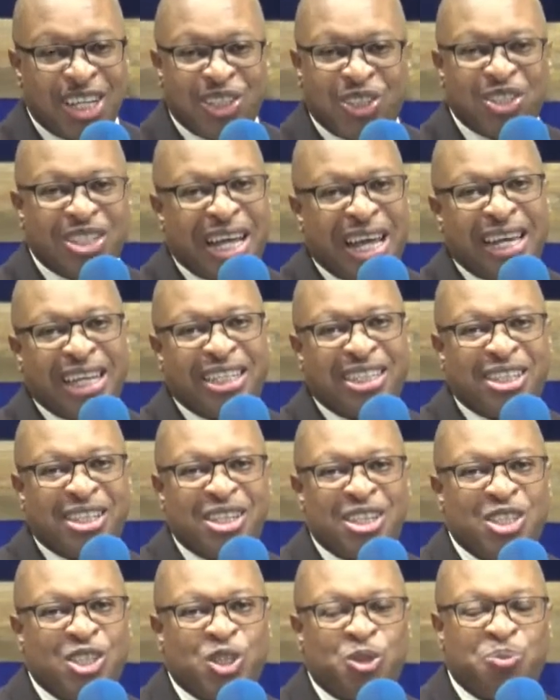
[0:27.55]
Tonight
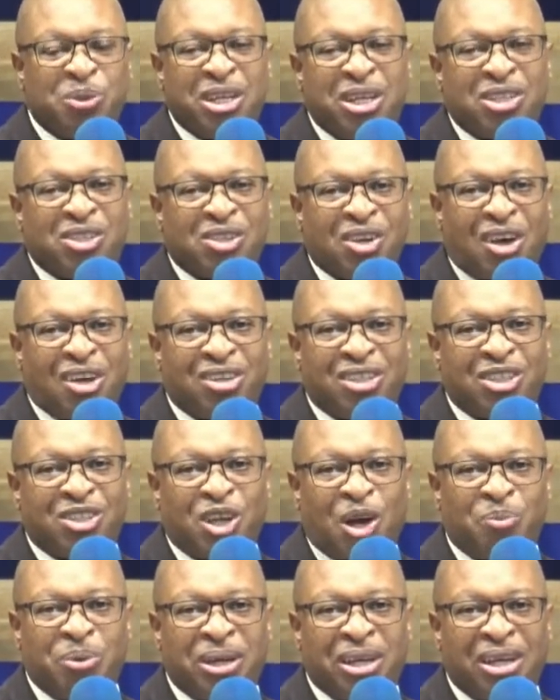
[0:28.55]
he speaks on the
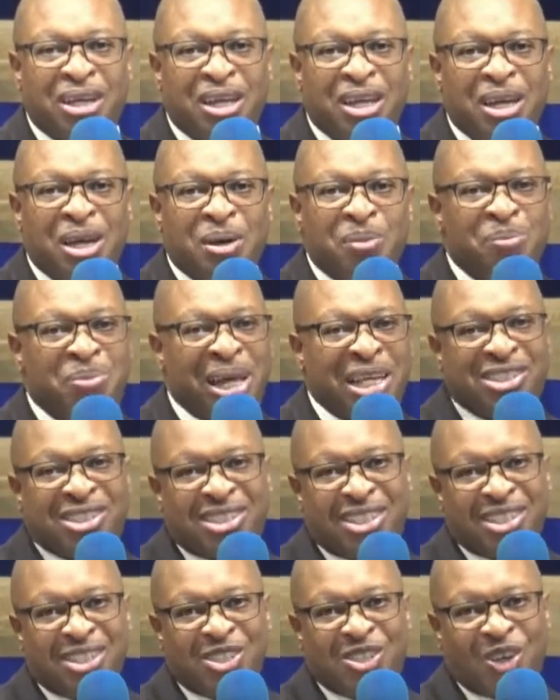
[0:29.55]
topic
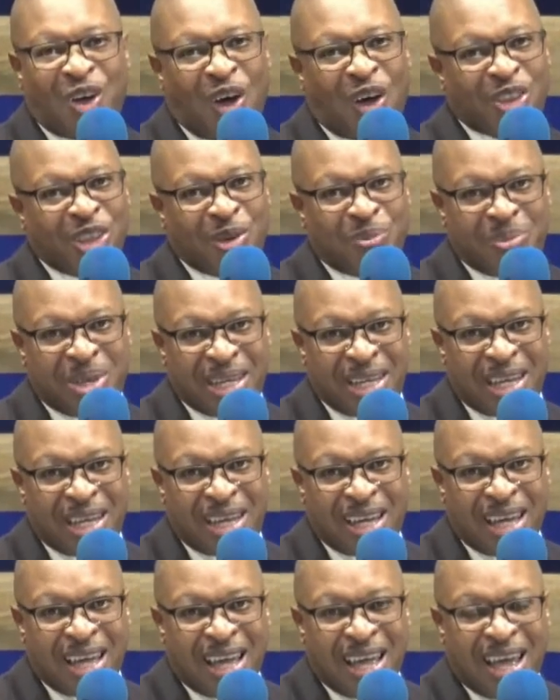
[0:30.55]
Blessings on the
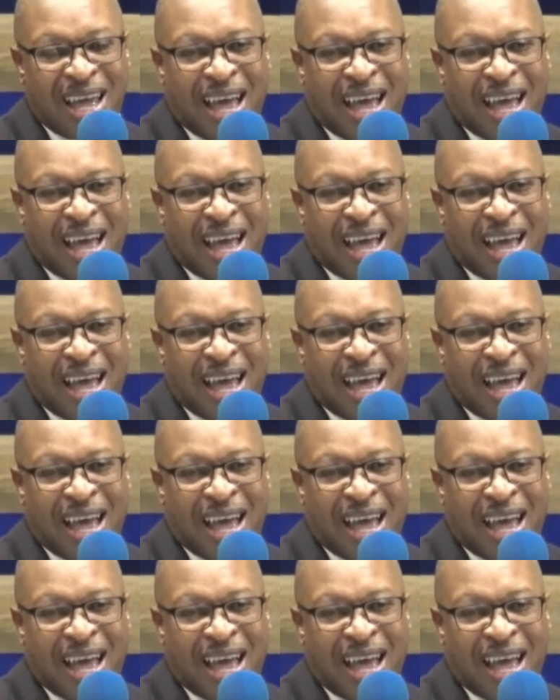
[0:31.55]
Meek.